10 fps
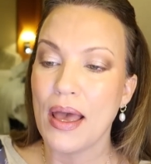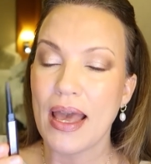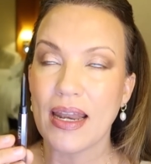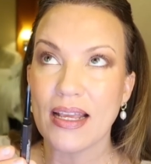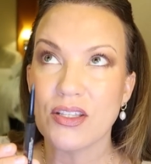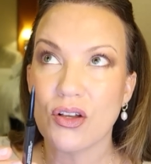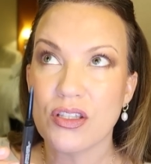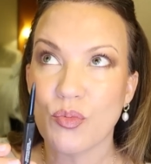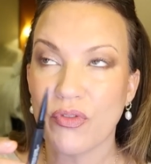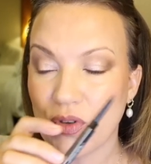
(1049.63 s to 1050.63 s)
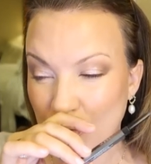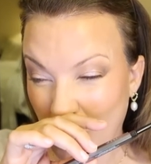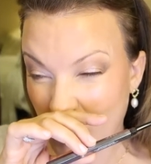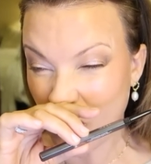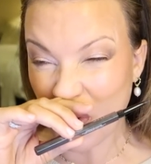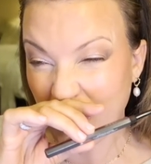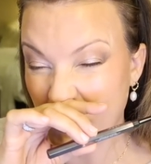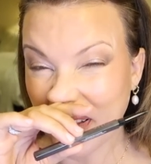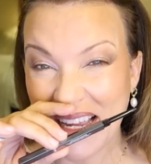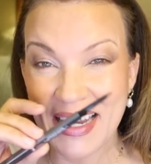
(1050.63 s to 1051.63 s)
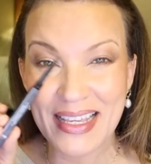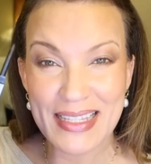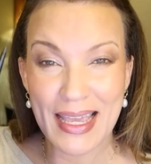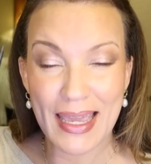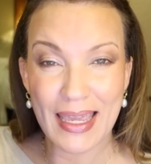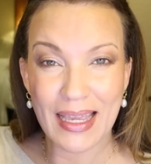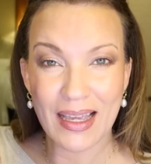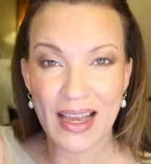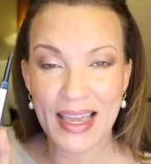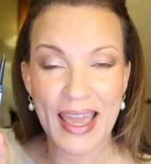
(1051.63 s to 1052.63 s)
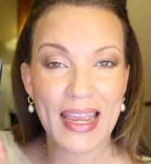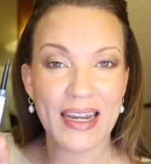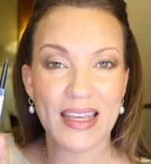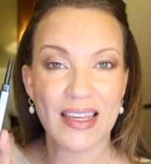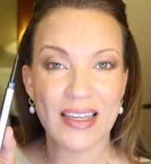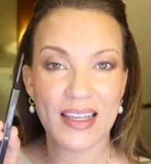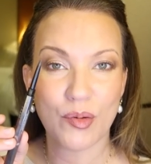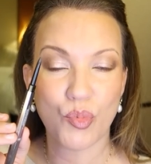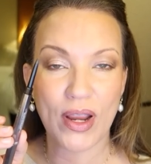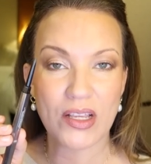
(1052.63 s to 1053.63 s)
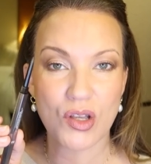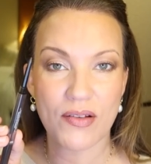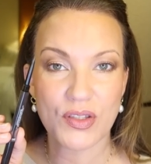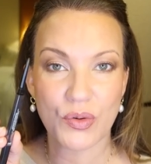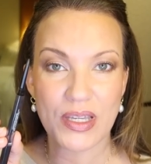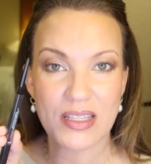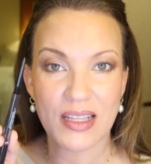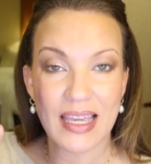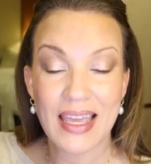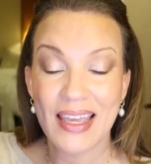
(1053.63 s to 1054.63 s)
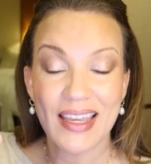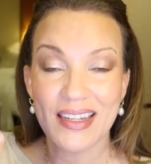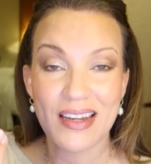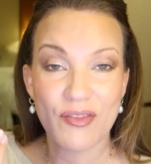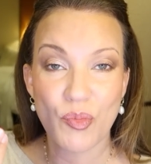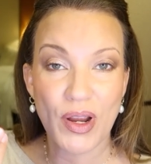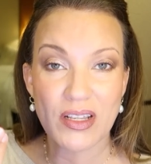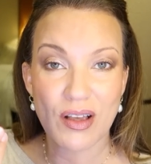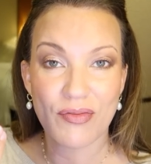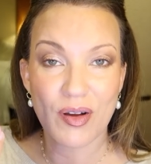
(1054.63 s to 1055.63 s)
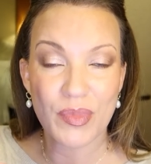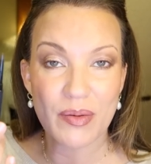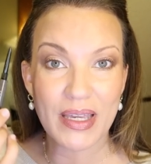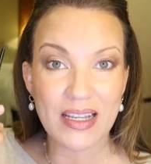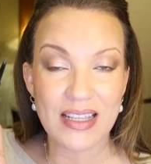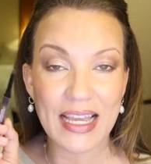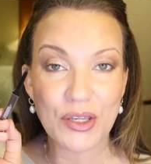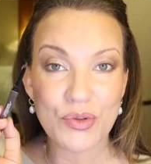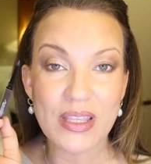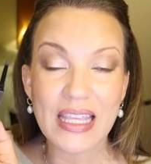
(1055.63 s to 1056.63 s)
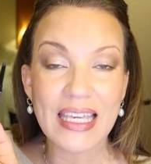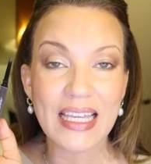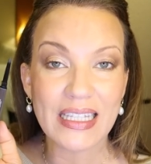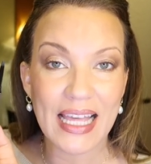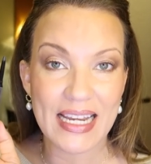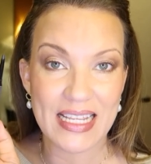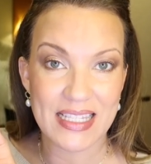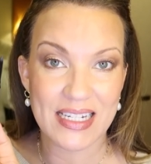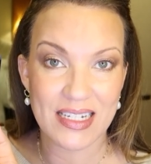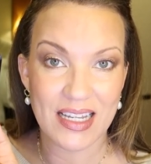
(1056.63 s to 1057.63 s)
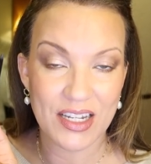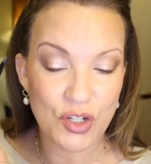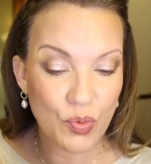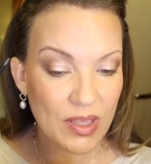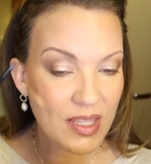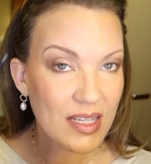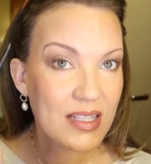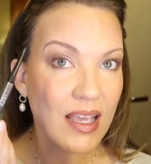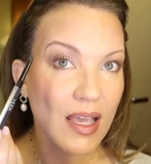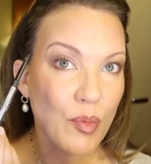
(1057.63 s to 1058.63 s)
And I saw some reviews where people were complaining saying, I hate it, it breaks off so easily. It never breaks off on me because I use the lightest touch with this.